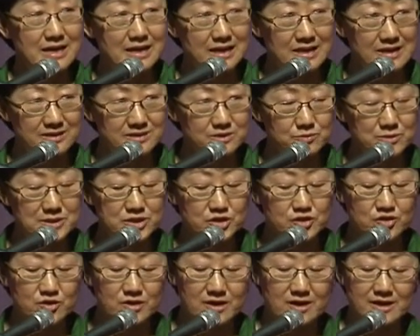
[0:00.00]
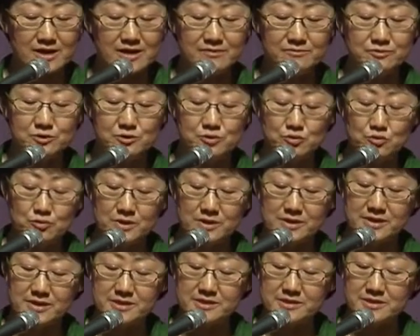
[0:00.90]
as we strive
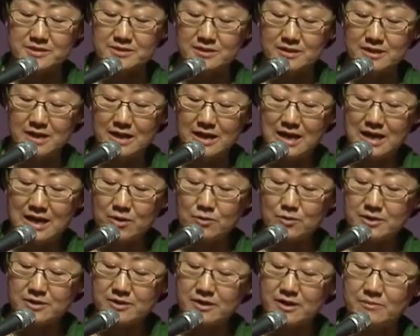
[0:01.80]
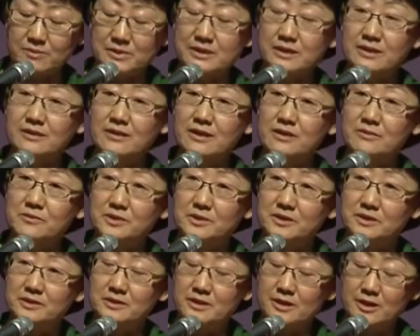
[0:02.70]
towards our common
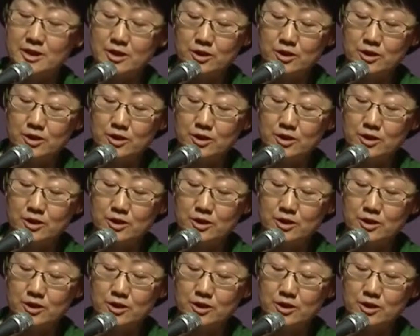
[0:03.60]
endeavor